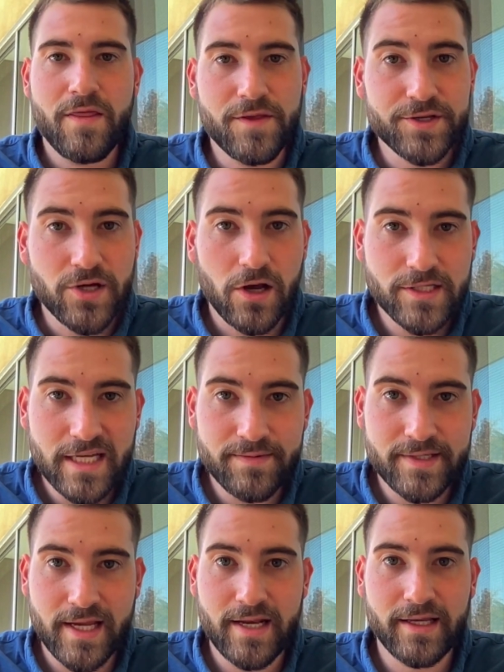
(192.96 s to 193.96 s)
This all
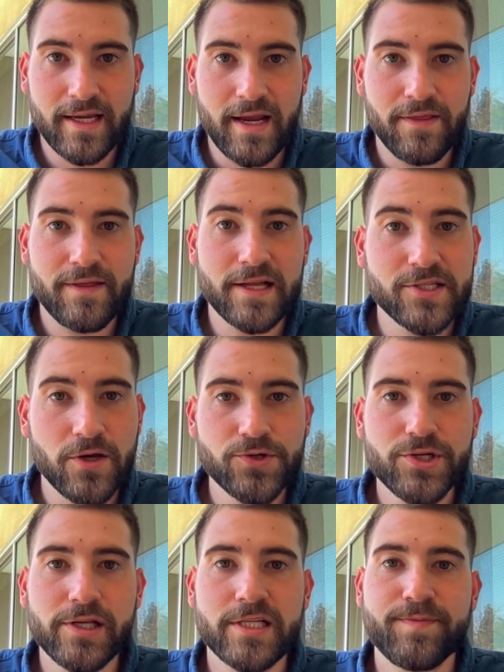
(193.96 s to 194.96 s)
seems to indicate that
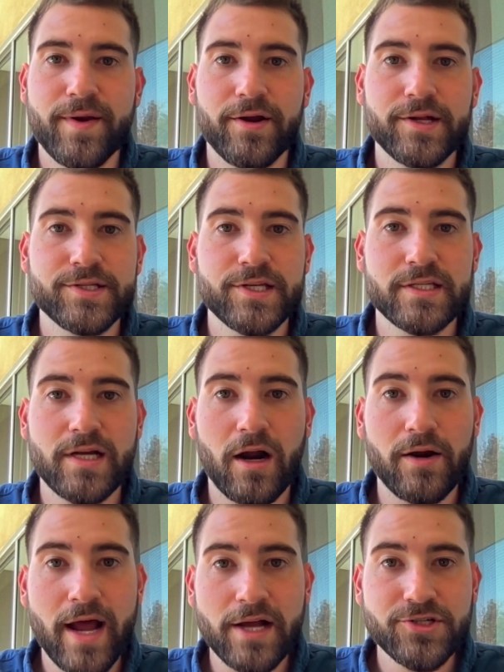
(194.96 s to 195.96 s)
social experiences
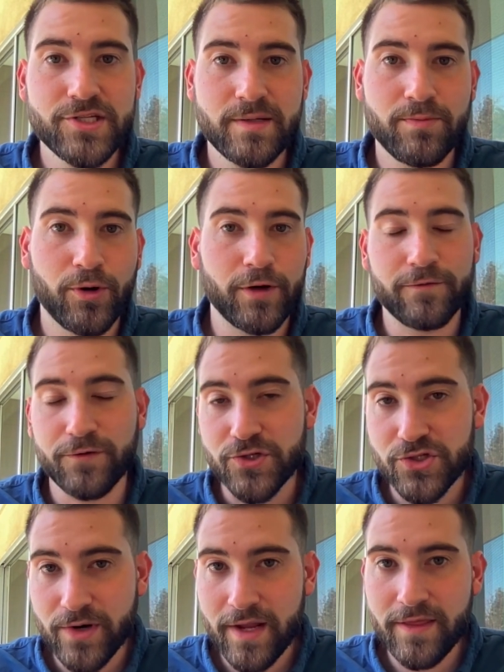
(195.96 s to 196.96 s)
are not just important for
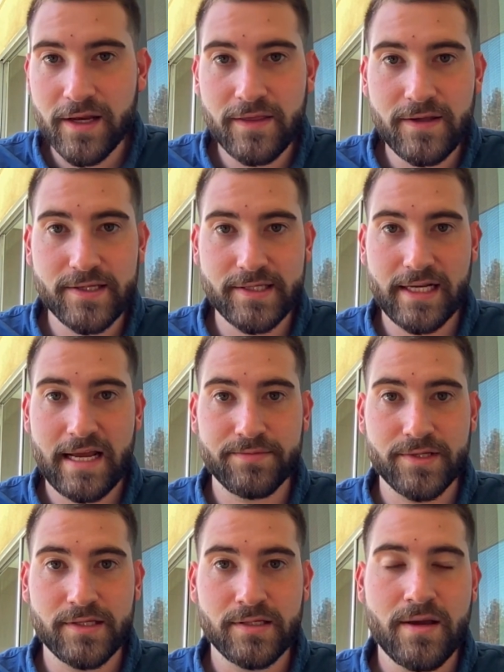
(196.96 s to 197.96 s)
strengthening these
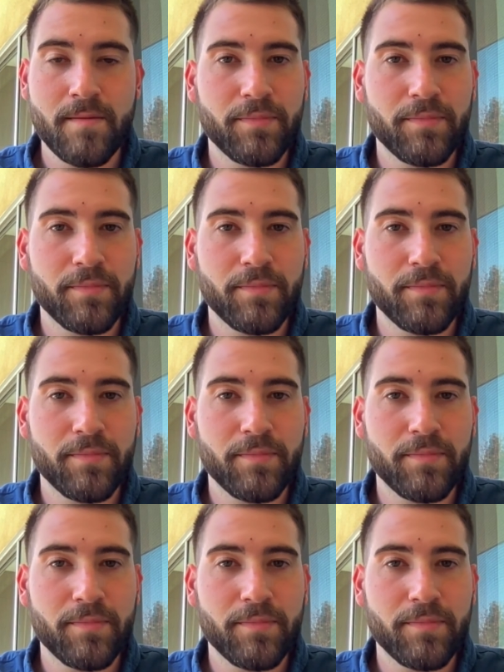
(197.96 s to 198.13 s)
synapses,